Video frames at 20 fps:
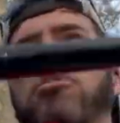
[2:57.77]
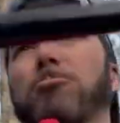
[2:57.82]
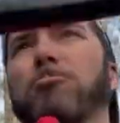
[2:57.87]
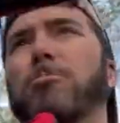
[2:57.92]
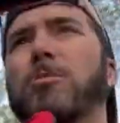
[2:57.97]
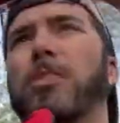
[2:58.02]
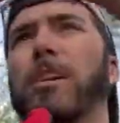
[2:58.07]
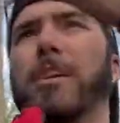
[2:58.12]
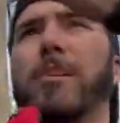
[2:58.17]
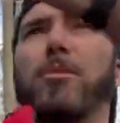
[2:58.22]

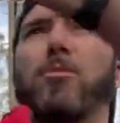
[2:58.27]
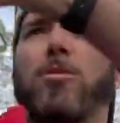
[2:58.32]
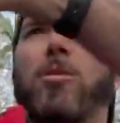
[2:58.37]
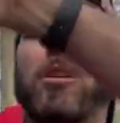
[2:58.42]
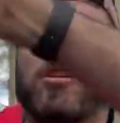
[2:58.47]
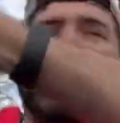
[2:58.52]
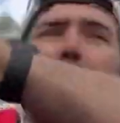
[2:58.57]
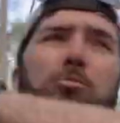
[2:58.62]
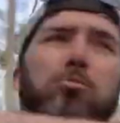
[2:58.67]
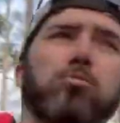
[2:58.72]
Sorry, the
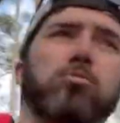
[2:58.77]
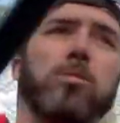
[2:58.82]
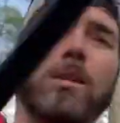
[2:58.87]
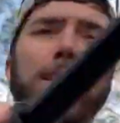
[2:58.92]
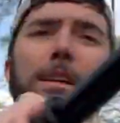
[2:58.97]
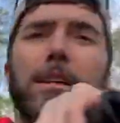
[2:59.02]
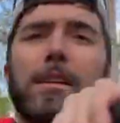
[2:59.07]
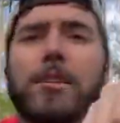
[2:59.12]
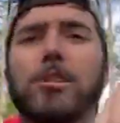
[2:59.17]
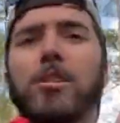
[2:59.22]
water's
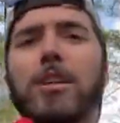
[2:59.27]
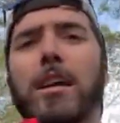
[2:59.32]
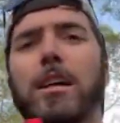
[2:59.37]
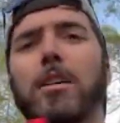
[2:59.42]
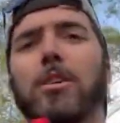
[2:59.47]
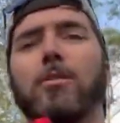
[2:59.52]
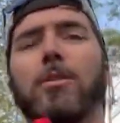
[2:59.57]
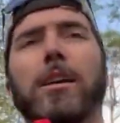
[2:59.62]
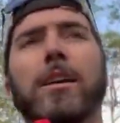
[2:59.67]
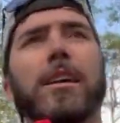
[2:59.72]
really
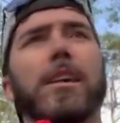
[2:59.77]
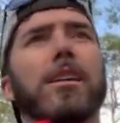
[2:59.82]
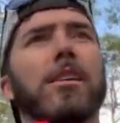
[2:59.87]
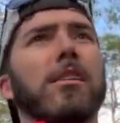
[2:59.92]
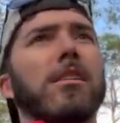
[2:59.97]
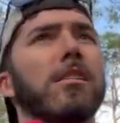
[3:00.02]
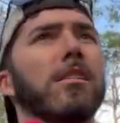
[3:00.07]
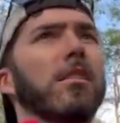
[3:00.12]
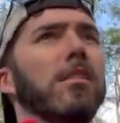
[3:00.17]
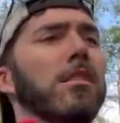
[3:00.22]
shallow right here.
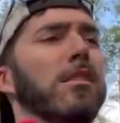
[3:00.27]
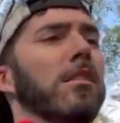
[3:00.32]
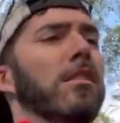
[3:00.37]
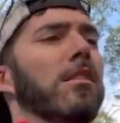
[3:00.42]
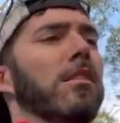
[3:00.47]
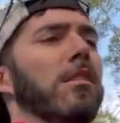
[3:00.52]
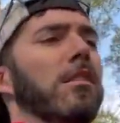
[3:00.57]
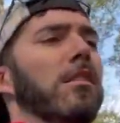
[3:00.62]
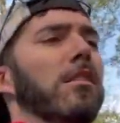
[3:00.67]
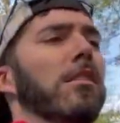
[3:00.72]

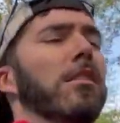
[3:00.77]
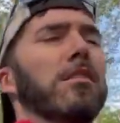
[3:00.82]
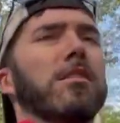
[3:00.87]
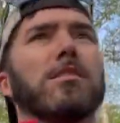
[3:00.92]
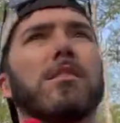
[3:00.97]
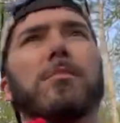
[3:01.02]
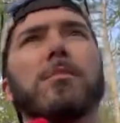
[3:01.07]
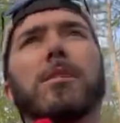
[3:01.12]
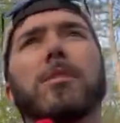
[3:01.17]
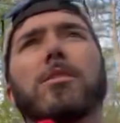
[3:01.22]
So I'm going